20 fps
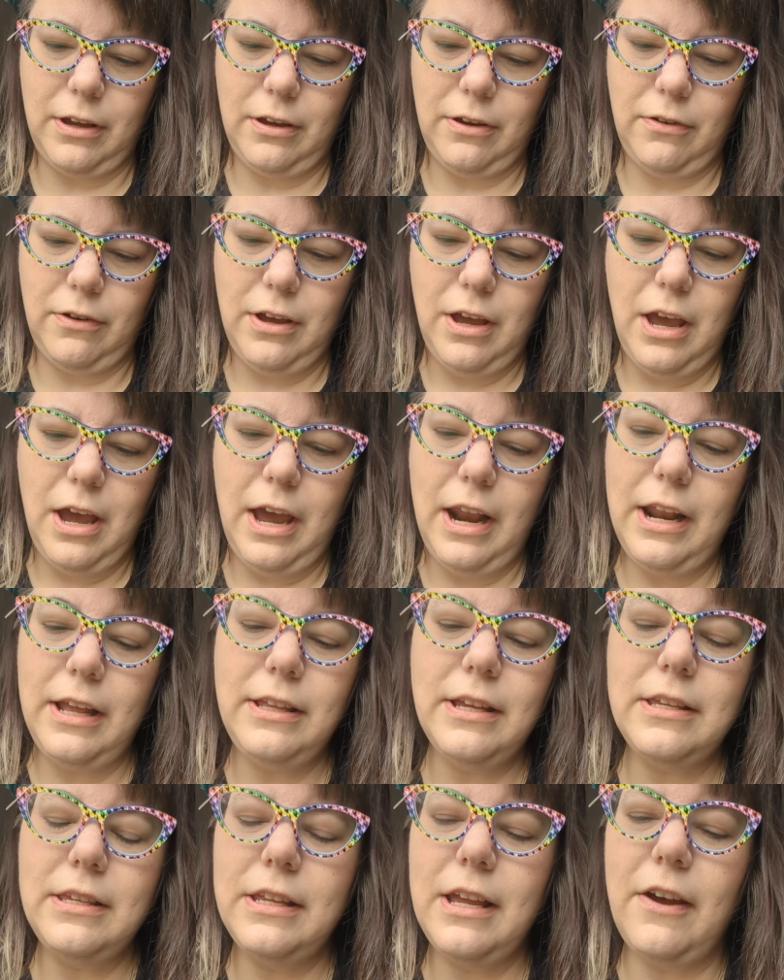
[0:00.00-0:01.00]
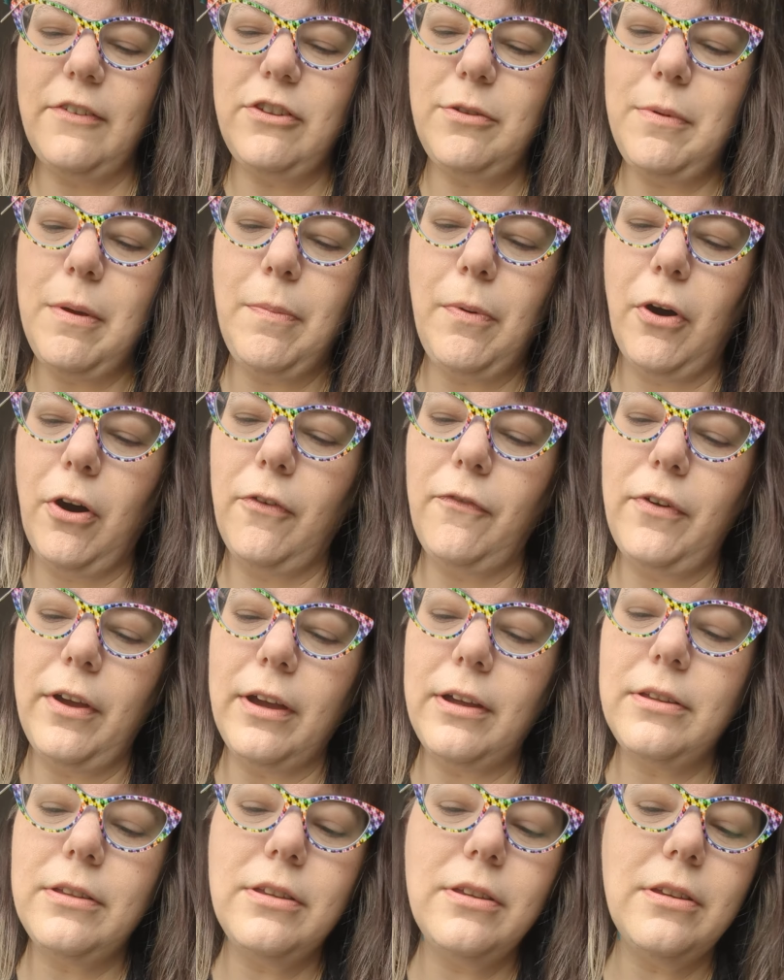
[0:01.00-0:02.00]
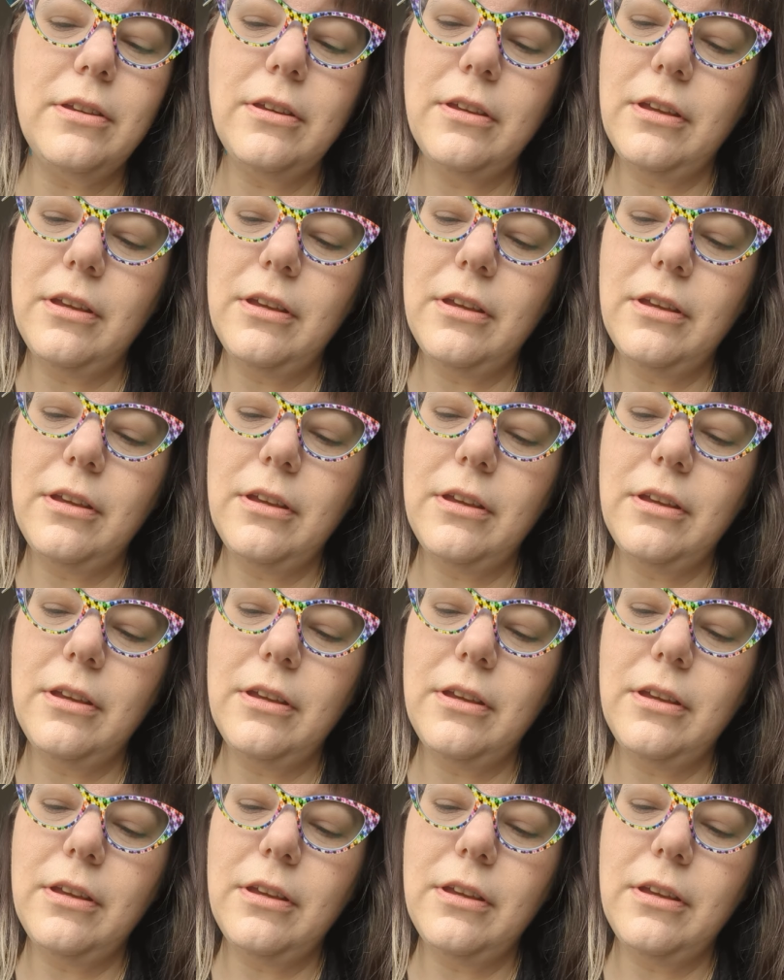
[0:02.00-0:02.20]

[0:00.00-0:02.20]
And it doesn't have to be perfect.